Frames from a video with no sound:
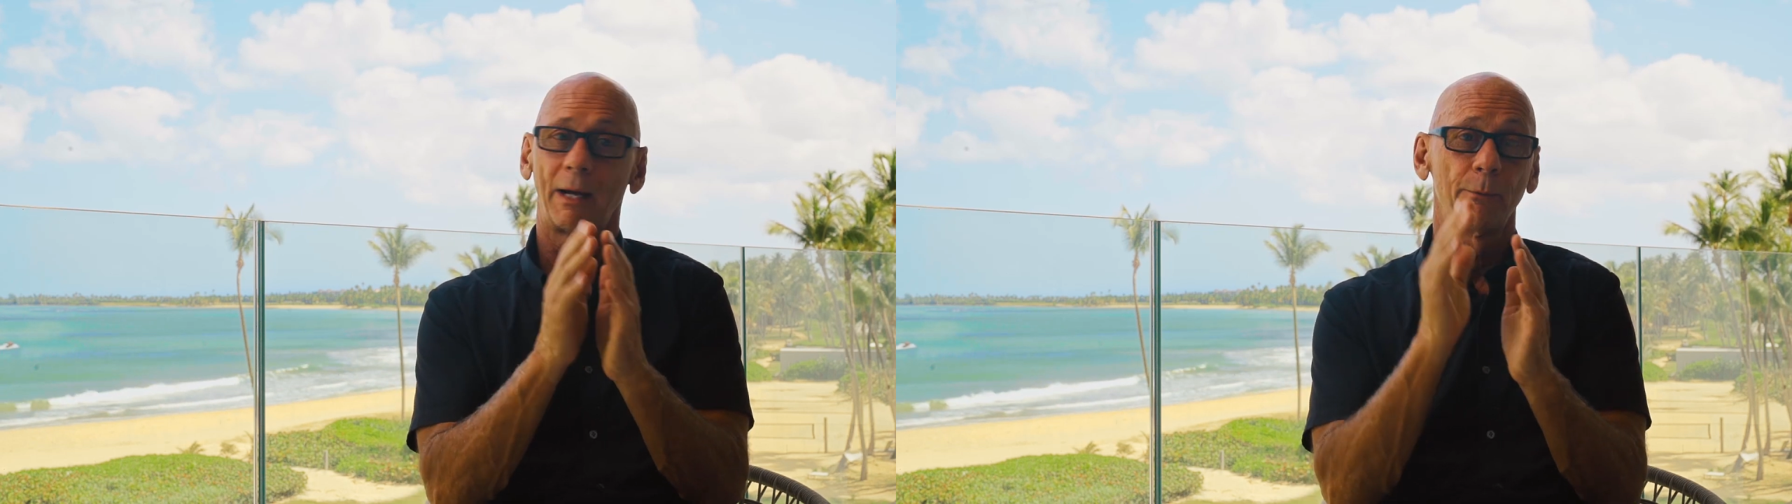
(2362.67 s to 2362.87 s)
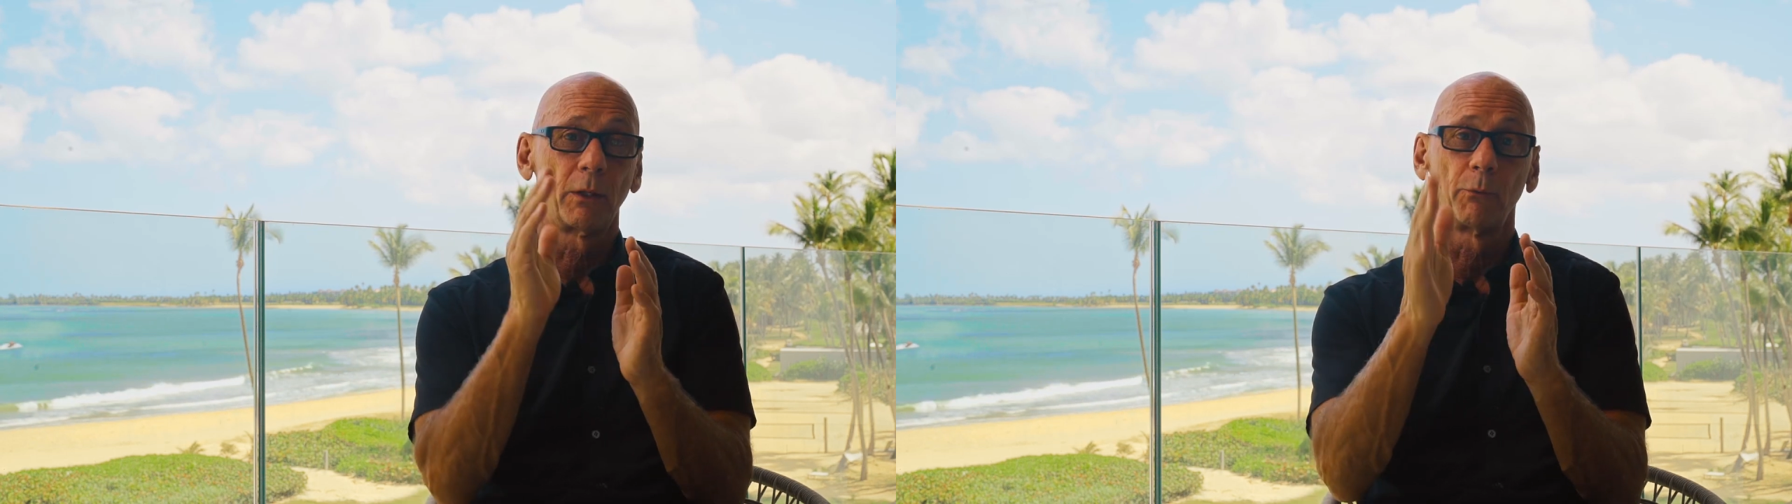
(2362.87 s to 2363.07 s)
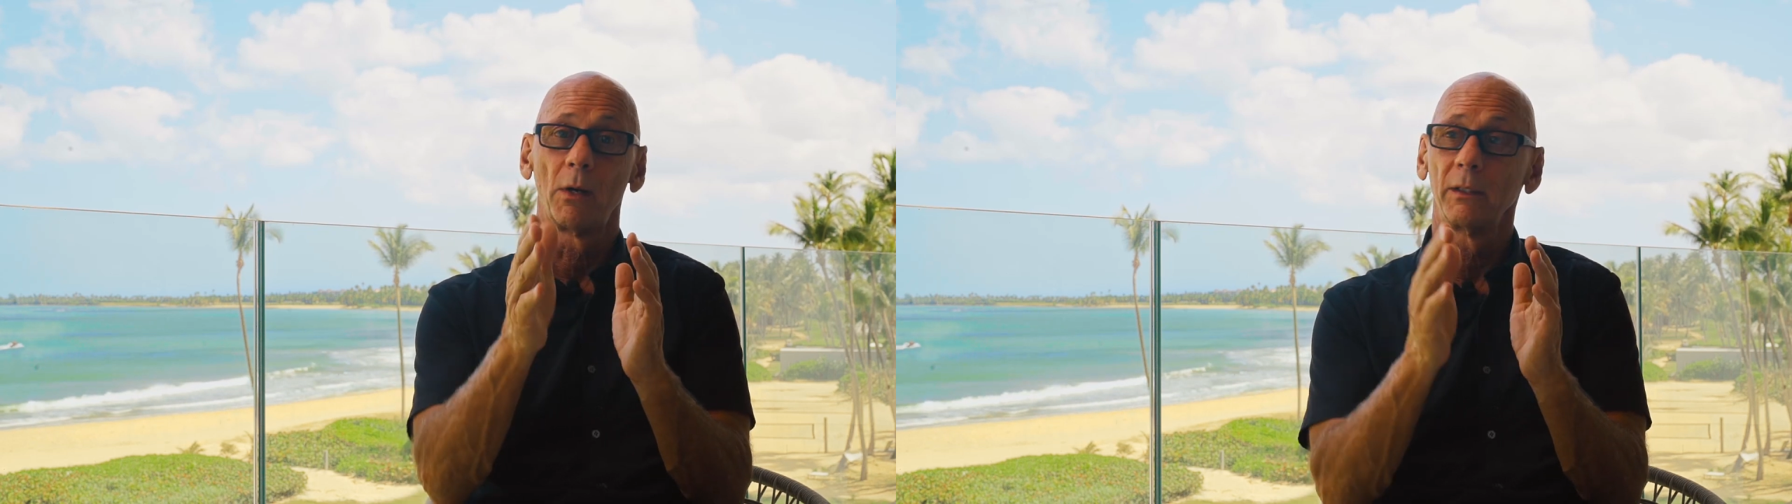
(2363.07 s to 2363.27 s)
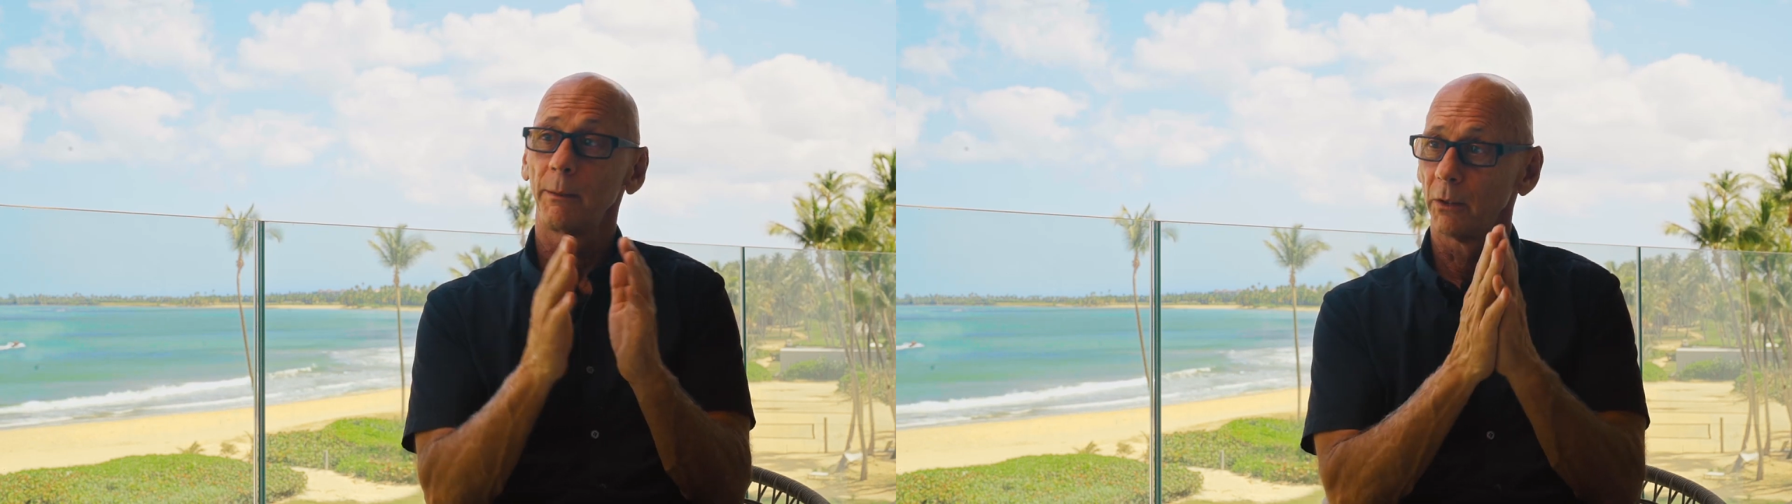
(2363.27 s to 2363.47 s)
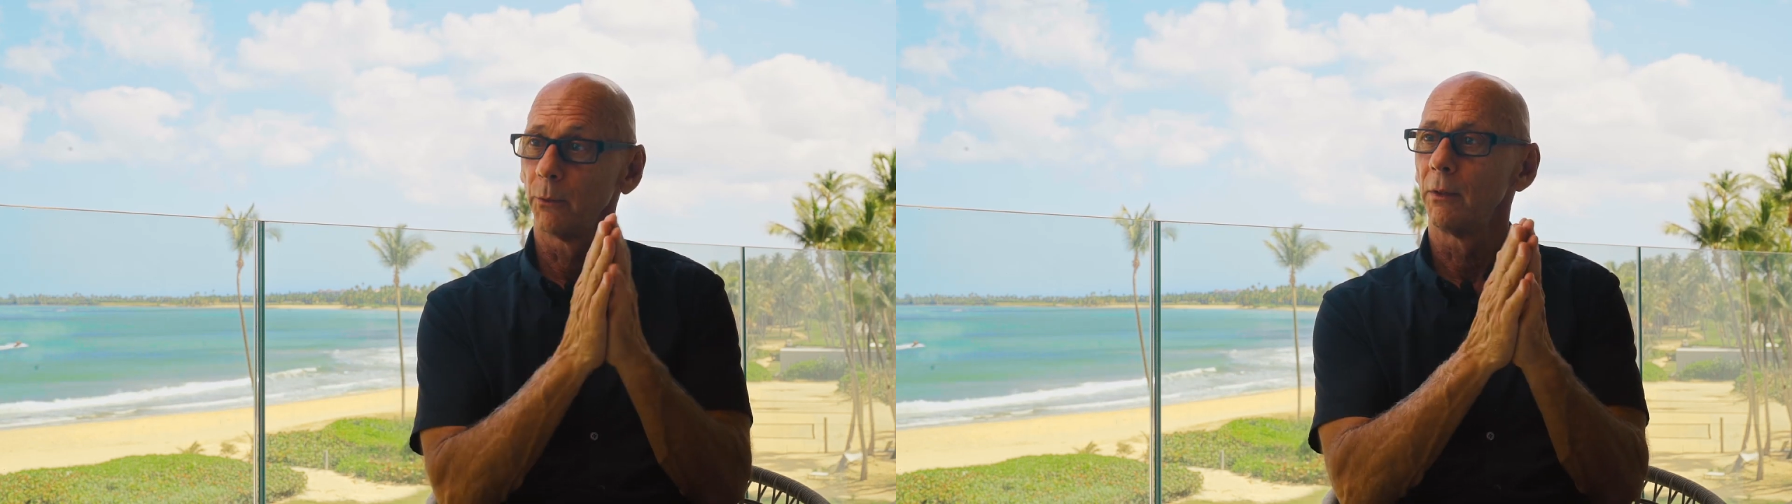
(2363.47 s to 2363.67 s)
I want to run, I'm
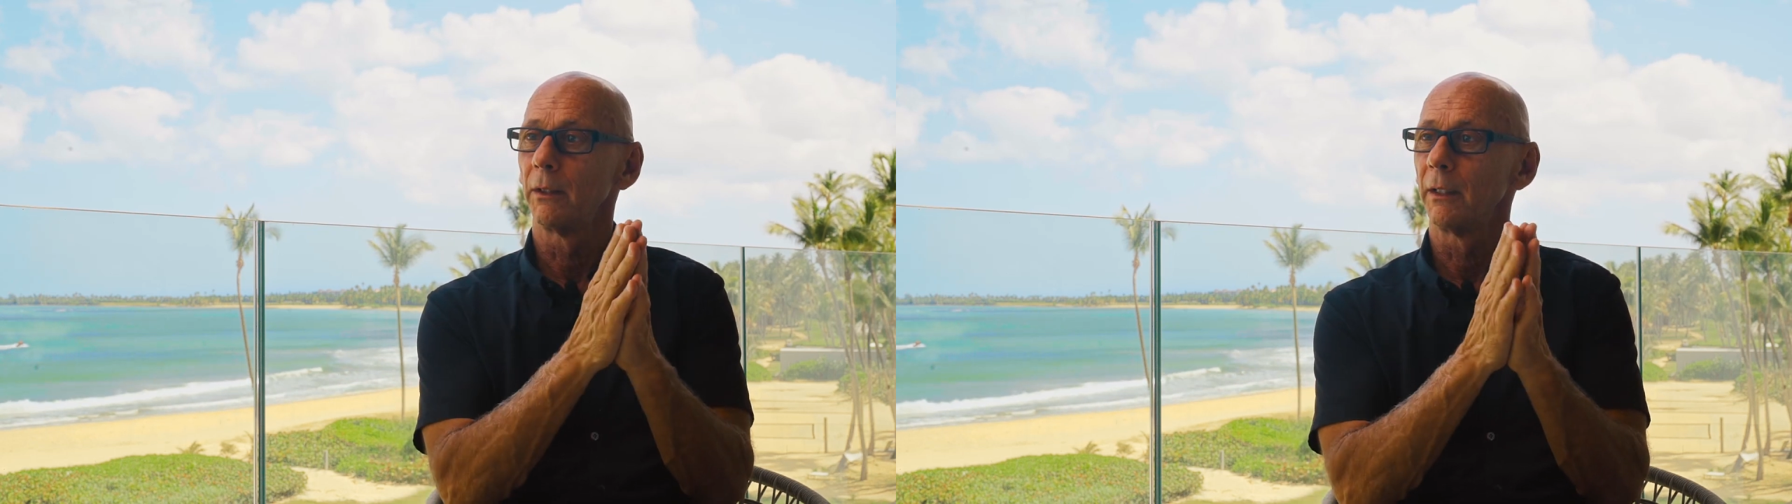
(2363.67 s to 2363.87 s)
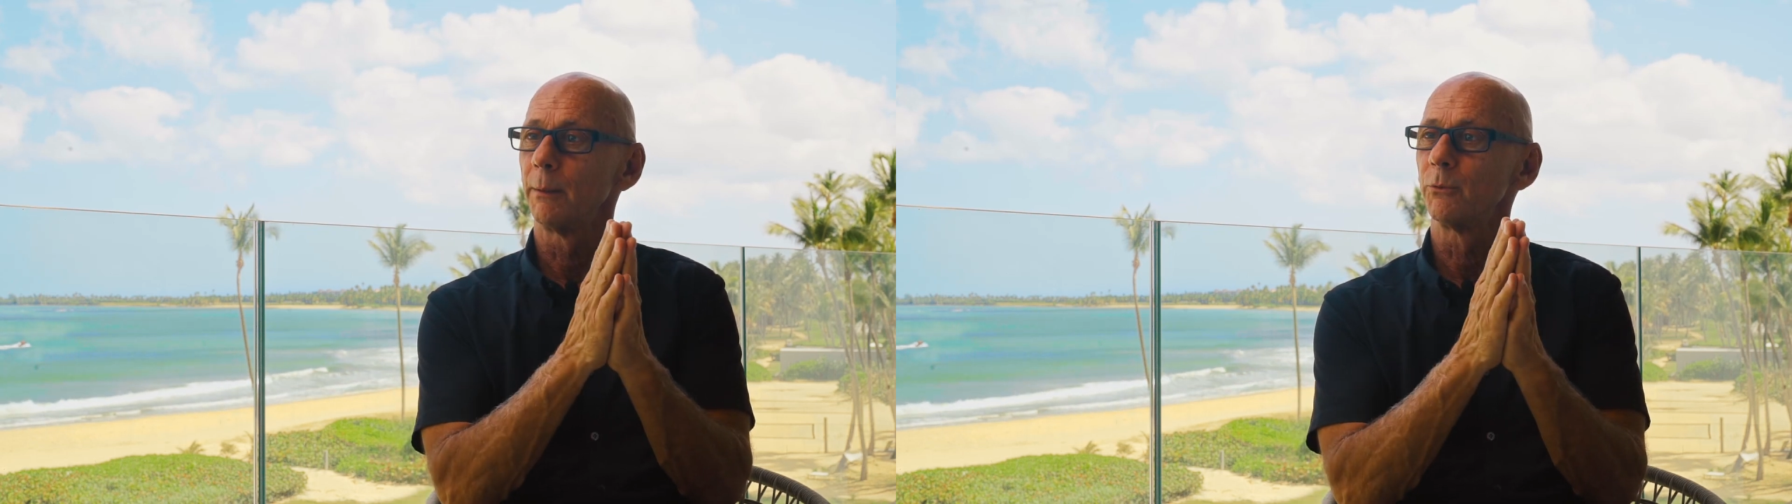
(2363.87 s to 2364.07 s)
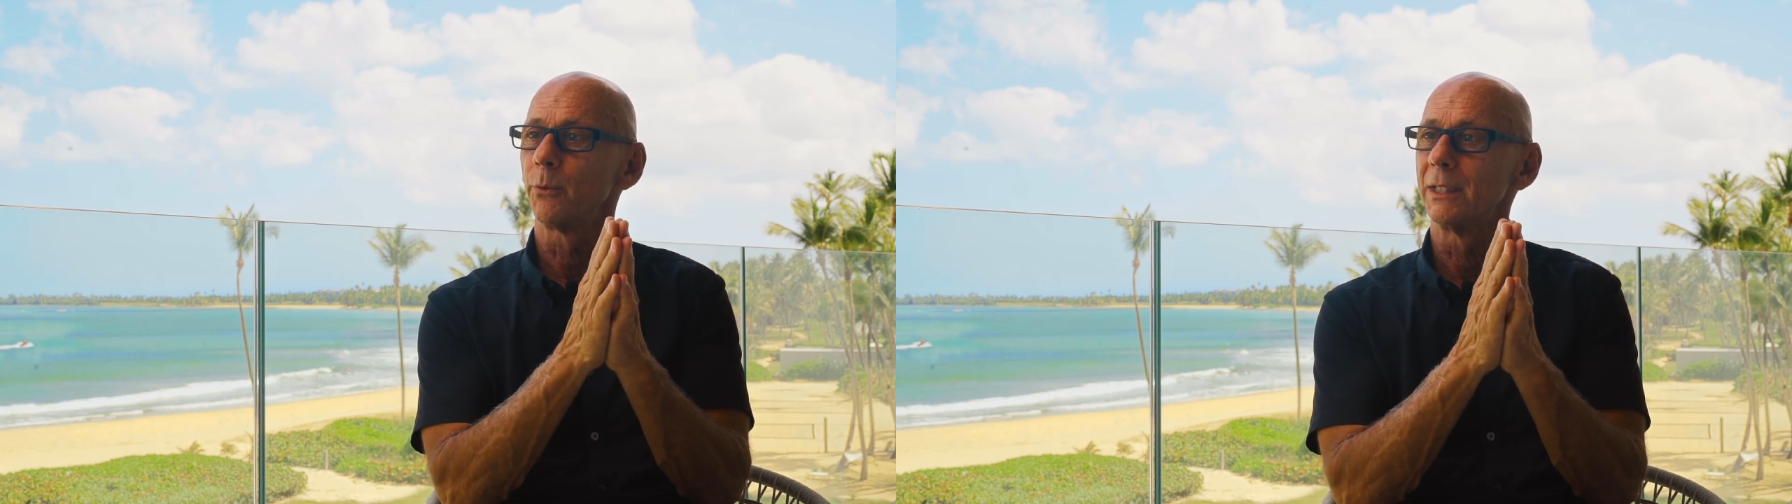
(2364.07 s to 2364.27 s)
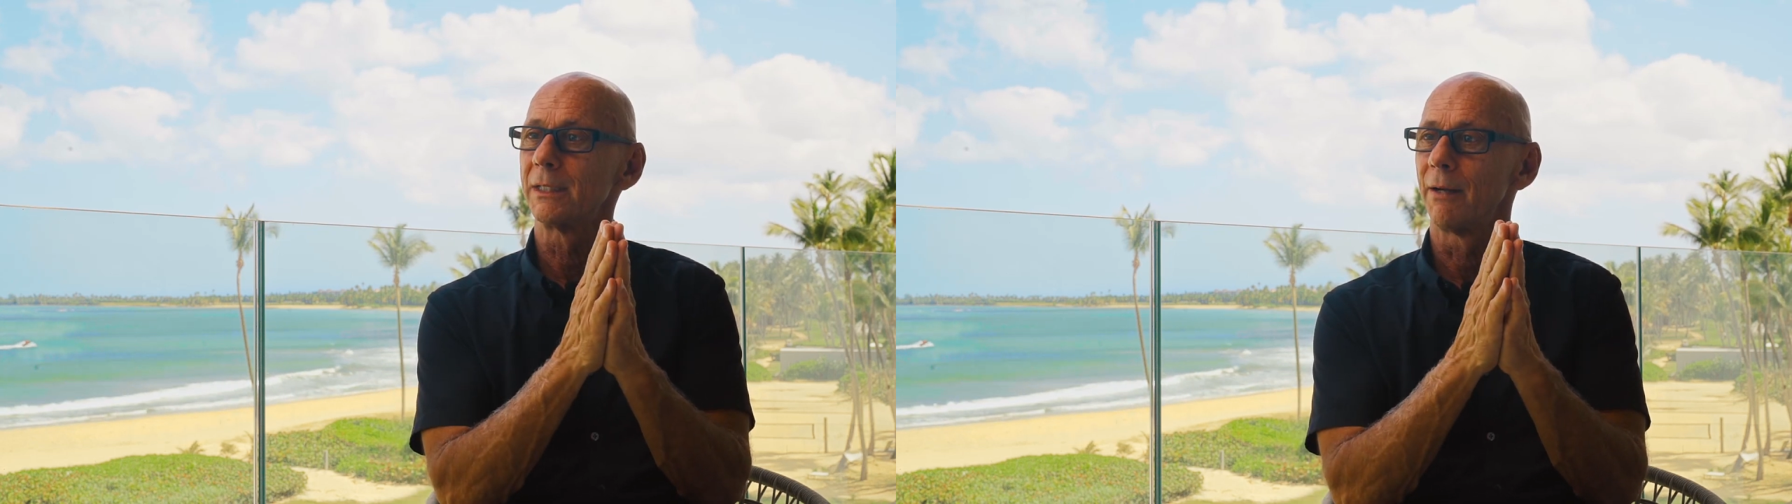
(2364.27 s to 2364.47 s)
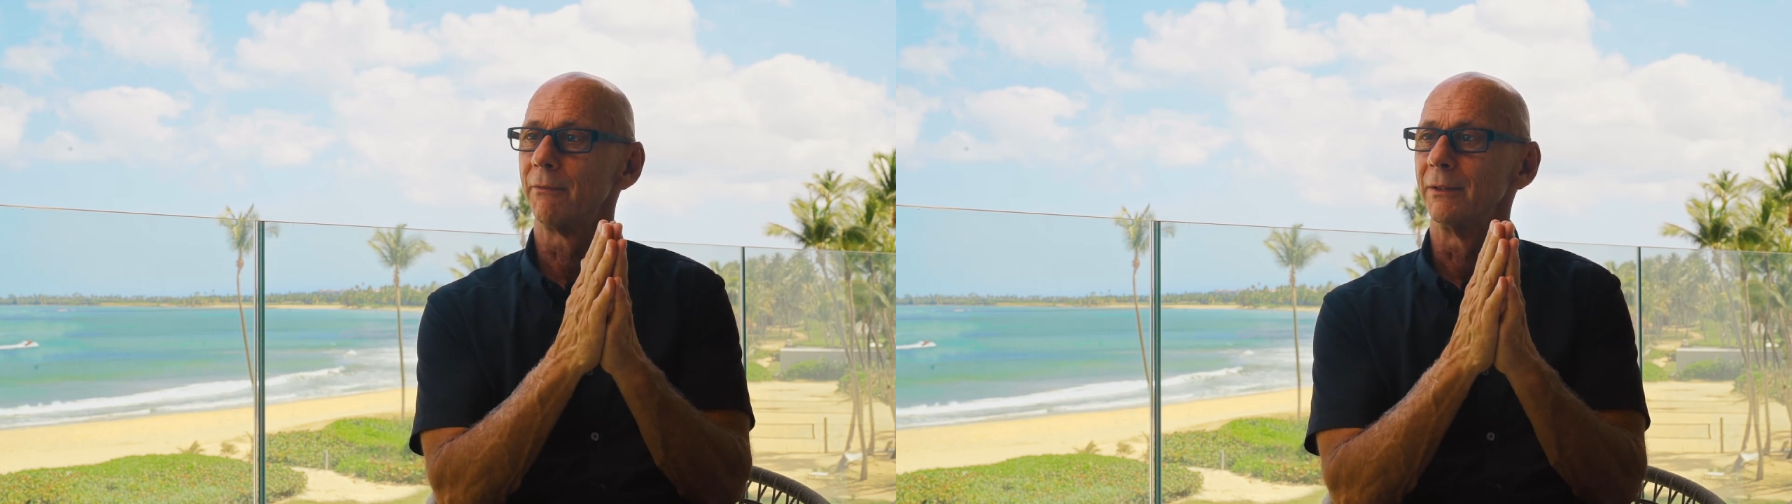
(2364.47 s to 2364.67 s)
going to run like I'm
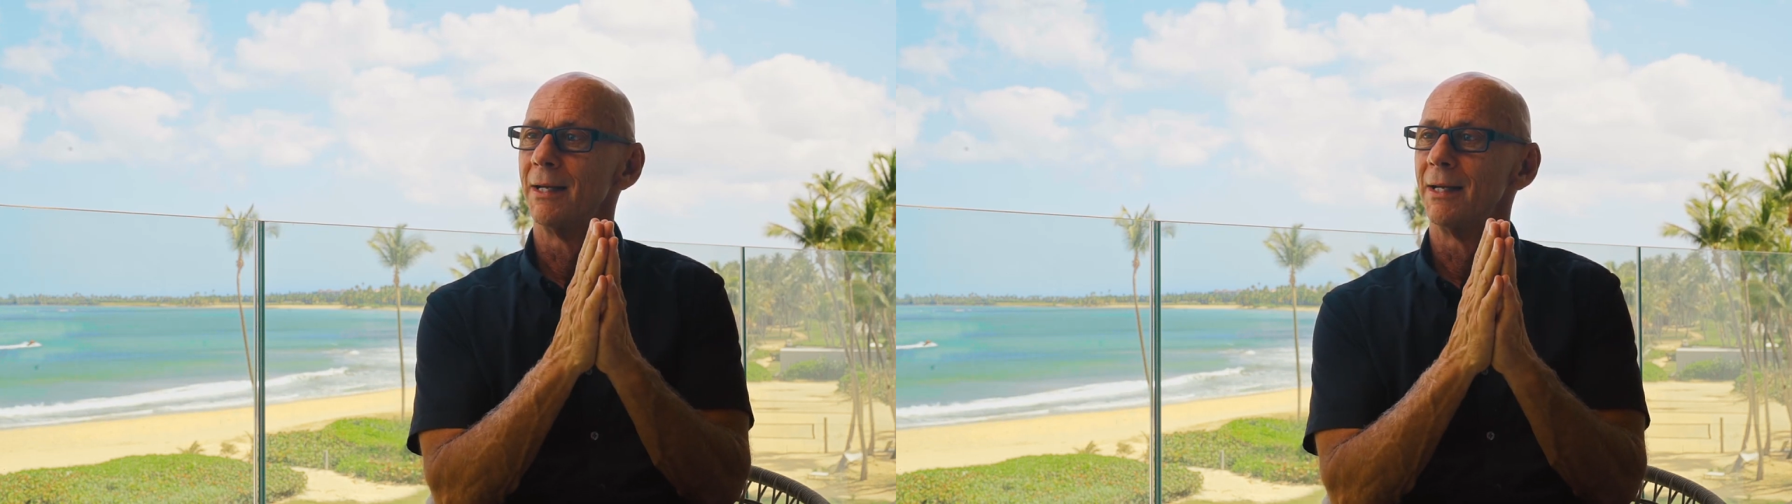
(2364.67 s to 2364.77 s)
27.